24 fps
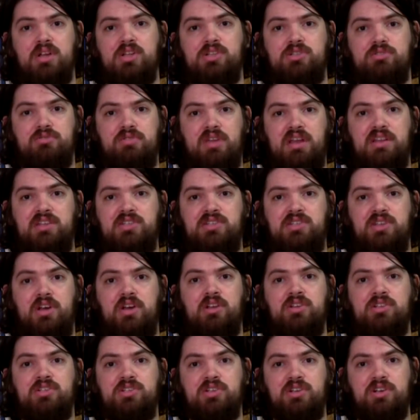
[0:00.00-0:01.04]
so that his
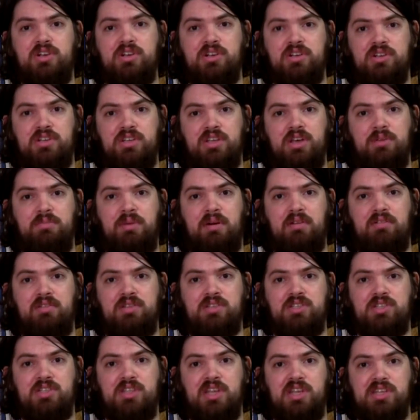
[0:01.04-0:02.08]
uncertainty about
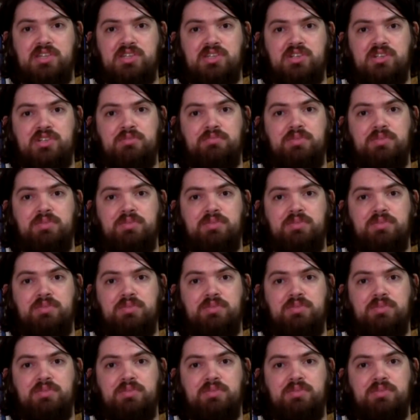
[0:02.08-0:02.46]
his laser's